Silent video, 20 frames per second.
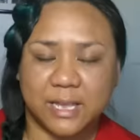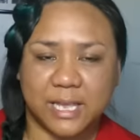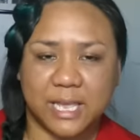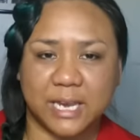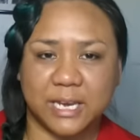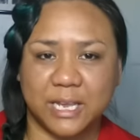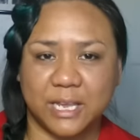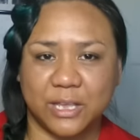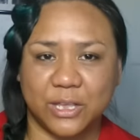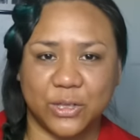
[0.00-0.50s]

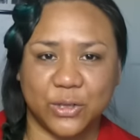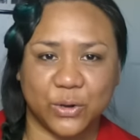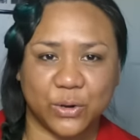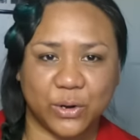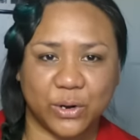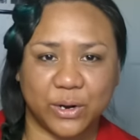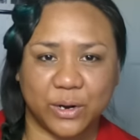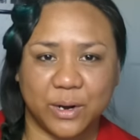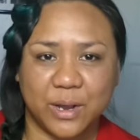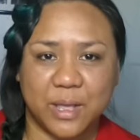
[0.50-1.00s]
getting
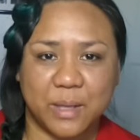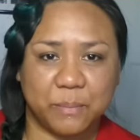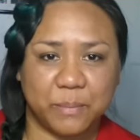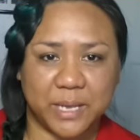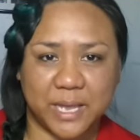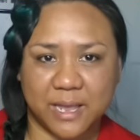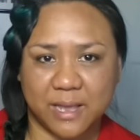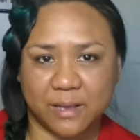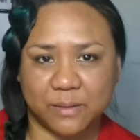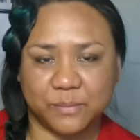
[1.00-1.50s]
your
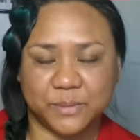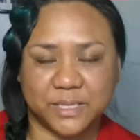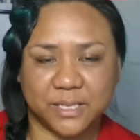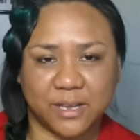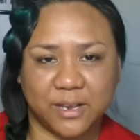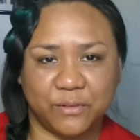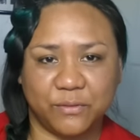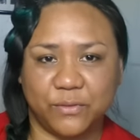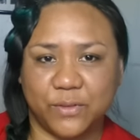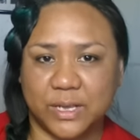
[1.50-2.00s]
PMs
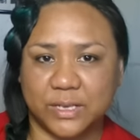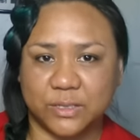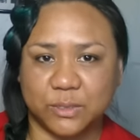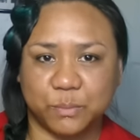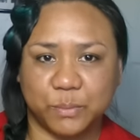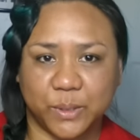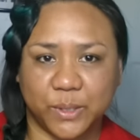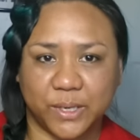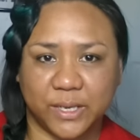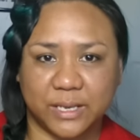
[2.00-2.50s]
on
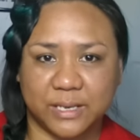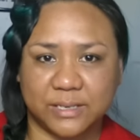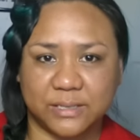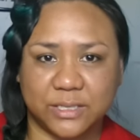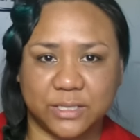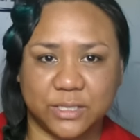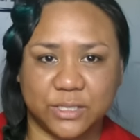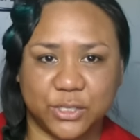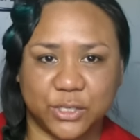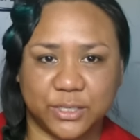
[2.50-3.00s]
Facebook.
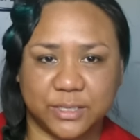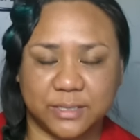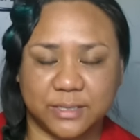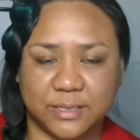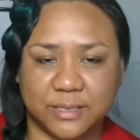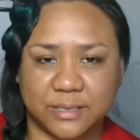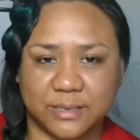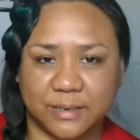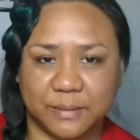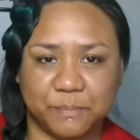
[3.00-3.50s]

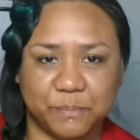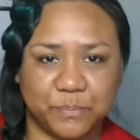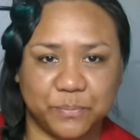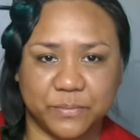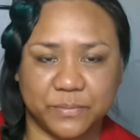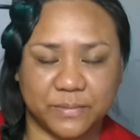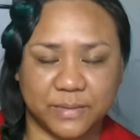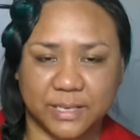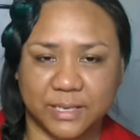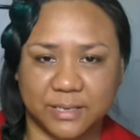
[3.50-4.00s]

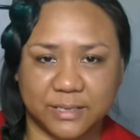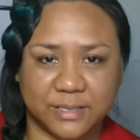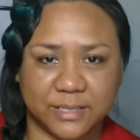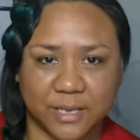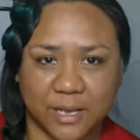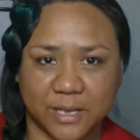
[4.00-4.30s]
It's